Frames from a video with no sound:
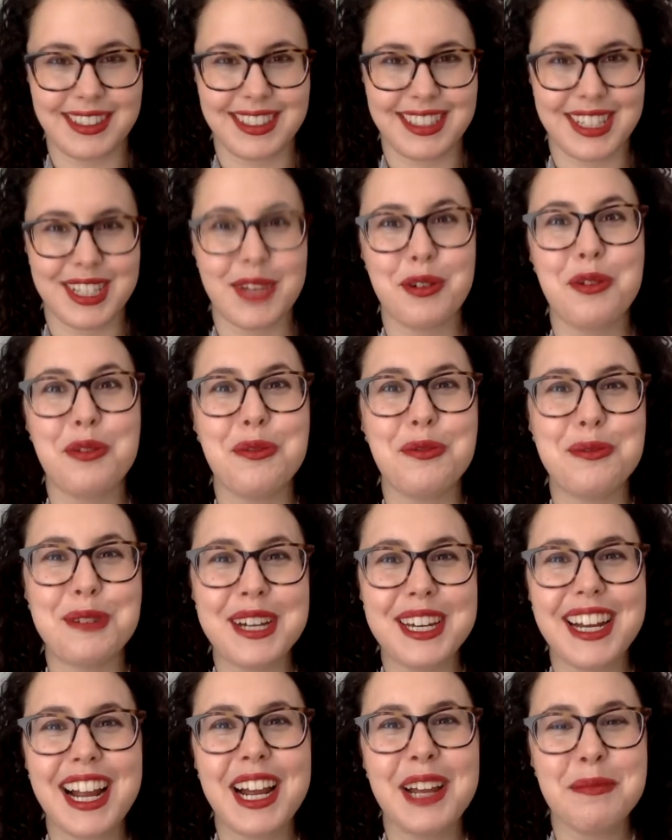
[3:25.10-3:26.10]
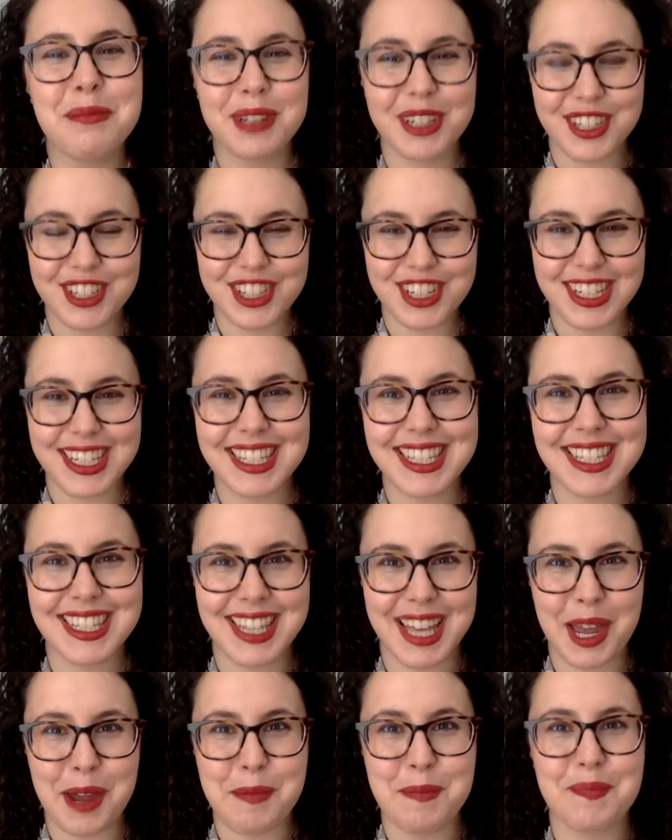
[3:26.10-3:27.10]
So would I purchase
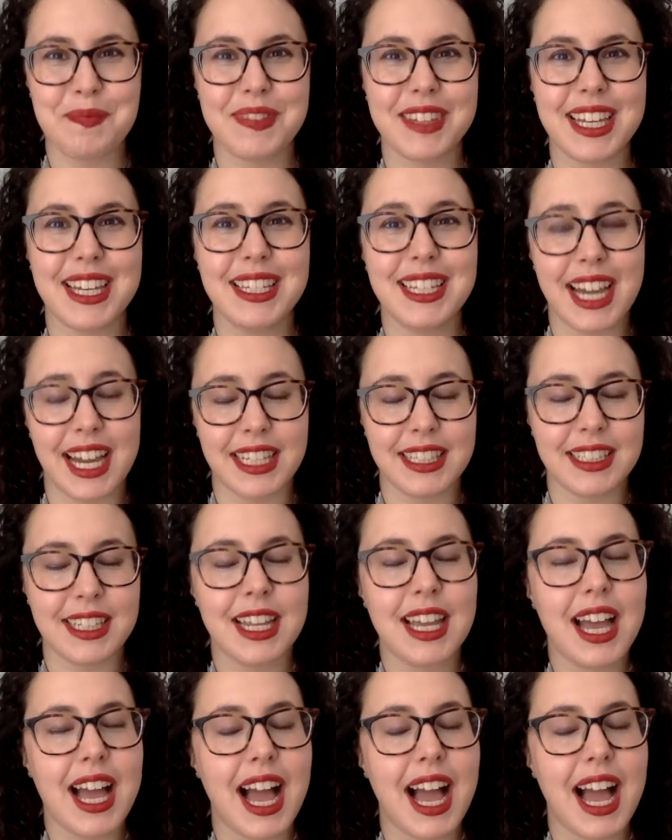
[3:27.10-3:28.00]
them again?